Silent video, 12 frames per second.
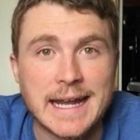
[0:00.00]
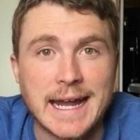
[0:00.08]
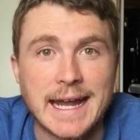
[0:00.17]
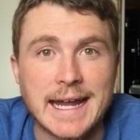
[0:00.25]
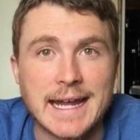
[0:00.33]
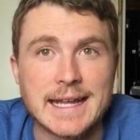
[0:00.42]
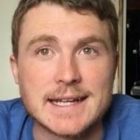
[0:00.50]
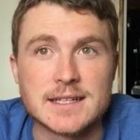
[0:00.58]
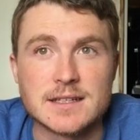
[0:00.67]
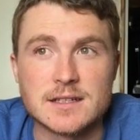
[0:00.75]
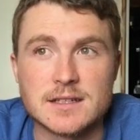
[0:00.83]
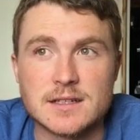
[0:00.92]

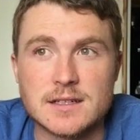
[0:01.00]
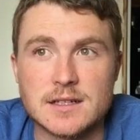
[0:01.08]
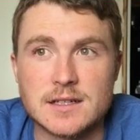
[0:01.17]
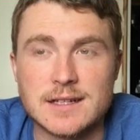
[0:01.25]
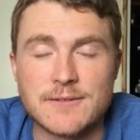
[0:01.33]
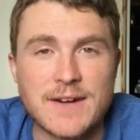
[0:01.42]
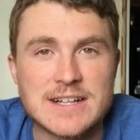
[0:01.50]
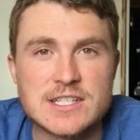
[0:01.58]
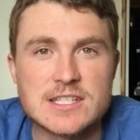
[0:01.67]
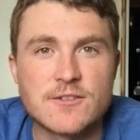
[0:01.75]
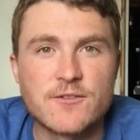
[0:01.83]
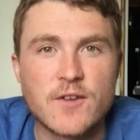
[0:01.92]
and if I
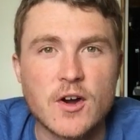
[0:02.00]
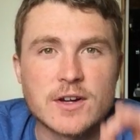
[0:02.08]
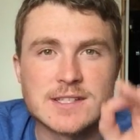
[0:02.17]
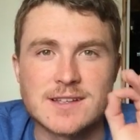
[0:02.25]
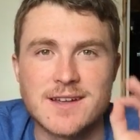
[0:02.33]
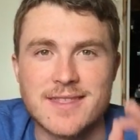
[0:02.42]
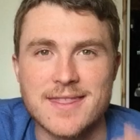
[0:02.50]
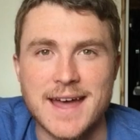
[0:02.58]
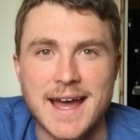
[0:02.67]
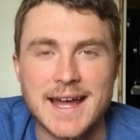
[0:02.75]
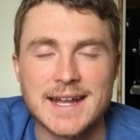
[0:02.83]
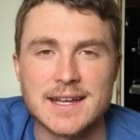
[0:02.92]
just focus on
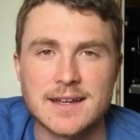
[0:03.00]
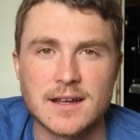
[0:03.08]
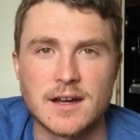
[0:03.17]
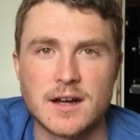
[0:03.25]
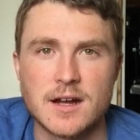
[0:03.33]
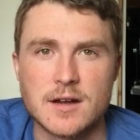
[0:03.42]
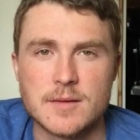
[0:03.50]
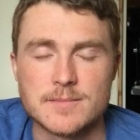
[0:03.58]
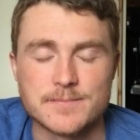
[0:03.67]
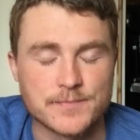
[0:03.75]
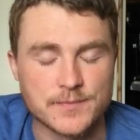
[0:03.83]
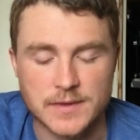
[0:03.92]
that,
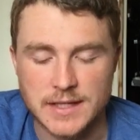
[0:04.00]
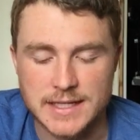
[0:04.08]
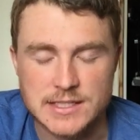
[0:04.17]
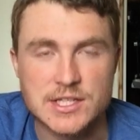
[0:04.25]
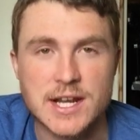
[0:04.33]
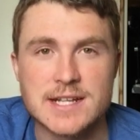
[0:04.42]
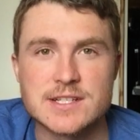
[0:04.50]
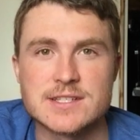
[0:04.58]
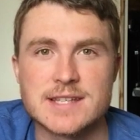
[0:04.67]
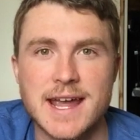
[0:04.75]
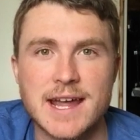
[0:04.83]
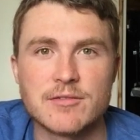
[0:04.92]
it
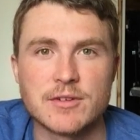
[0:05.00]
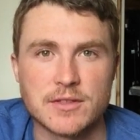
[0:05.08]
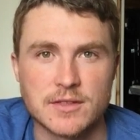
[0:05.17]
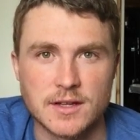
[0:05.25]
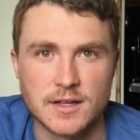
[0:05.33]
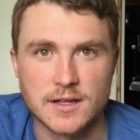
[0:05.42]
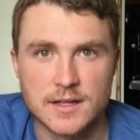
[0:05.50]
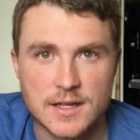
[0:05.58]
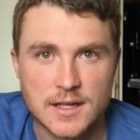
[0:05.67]
changes everything.